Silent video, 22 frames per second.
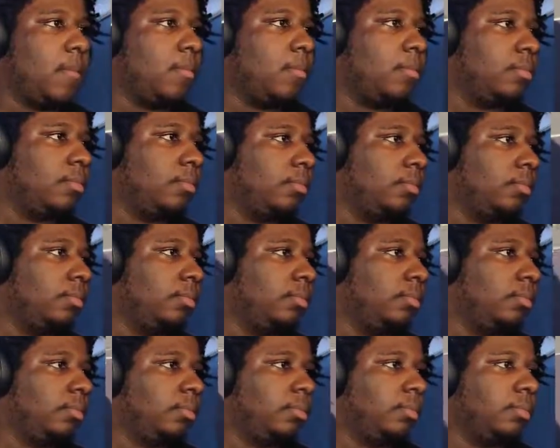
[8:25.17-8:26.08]

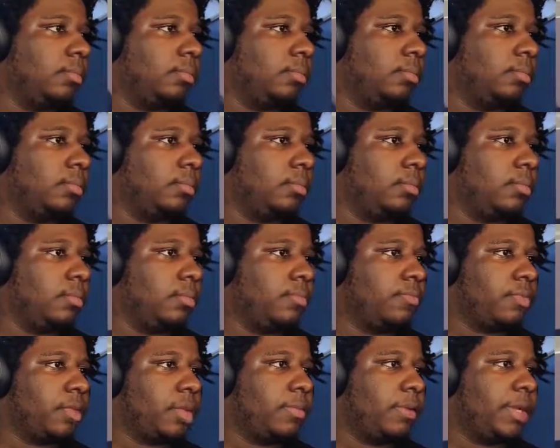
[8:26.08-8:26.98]
Mm-hmm.
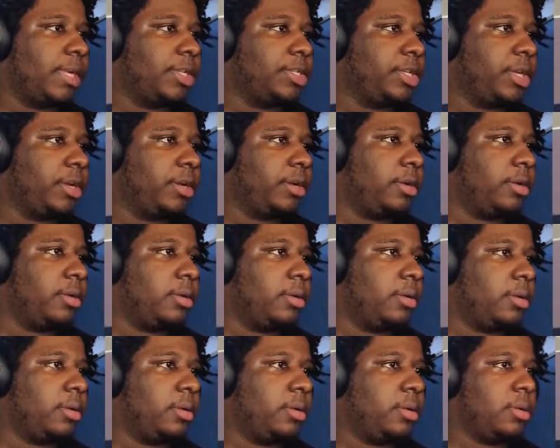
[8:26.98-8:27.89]
Mm-hmm. Give me that chair.
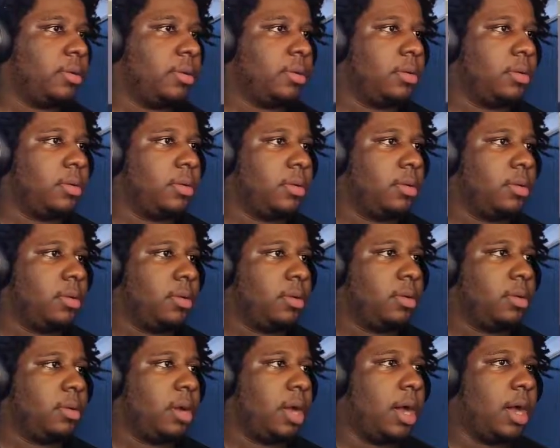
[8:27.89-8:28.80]

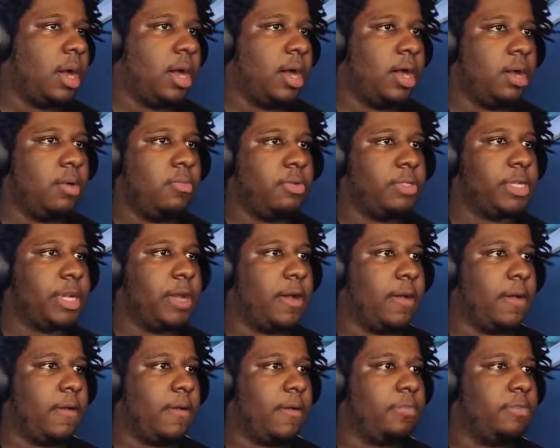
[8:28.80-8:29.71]
Uh-huh. What's
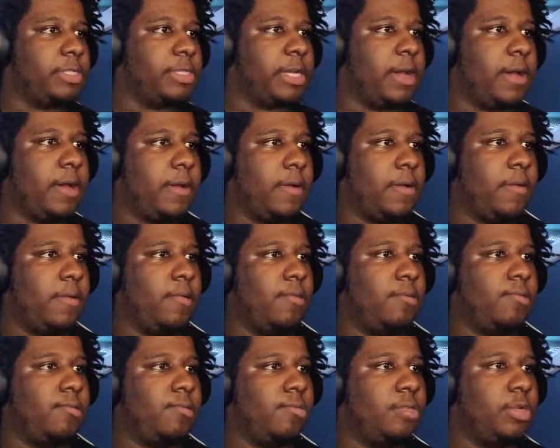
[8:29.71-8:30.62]
up? What's up?
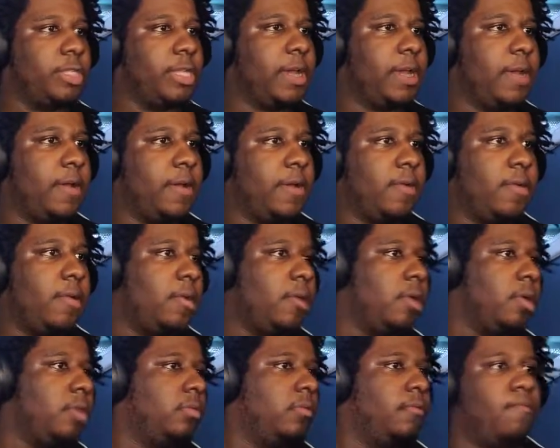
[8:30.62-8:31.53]
What's up?
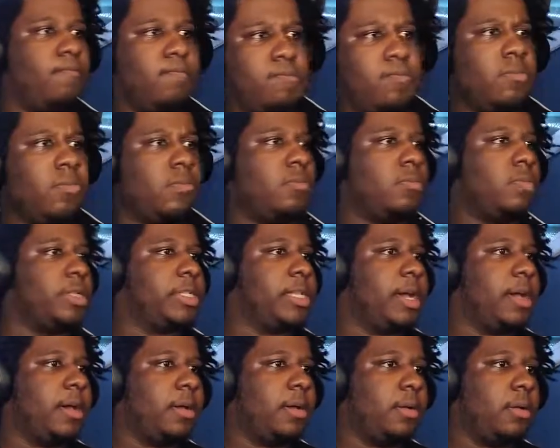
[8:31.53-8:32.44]
Mm, what's
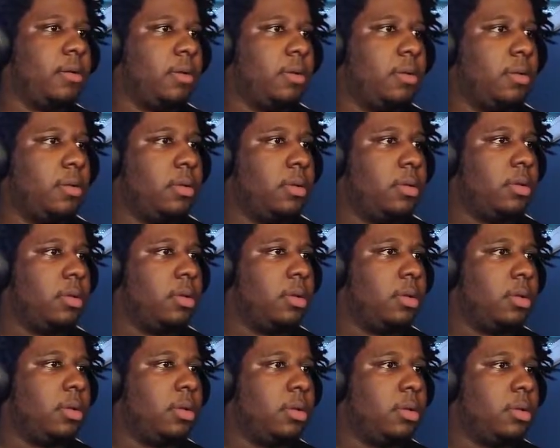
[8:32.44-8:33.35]
up?
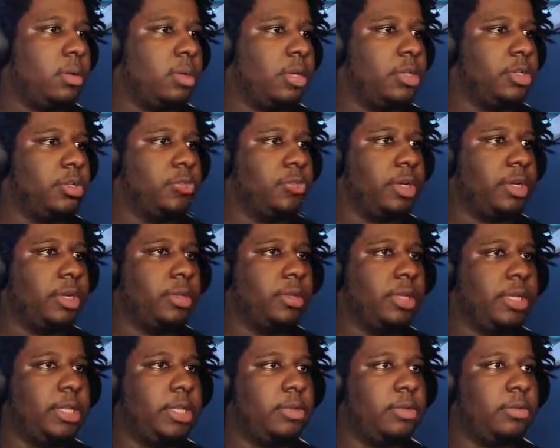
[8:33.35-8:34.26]
This is real
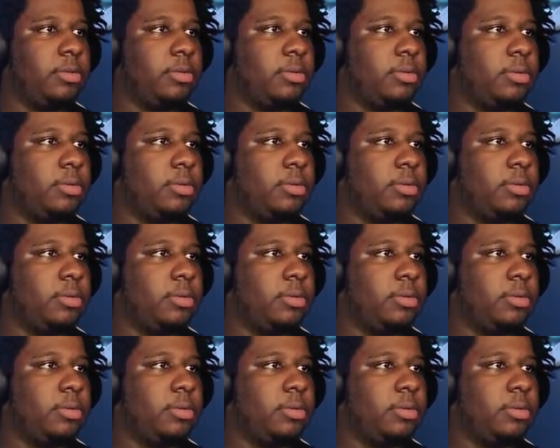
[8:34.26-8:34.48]
lethal.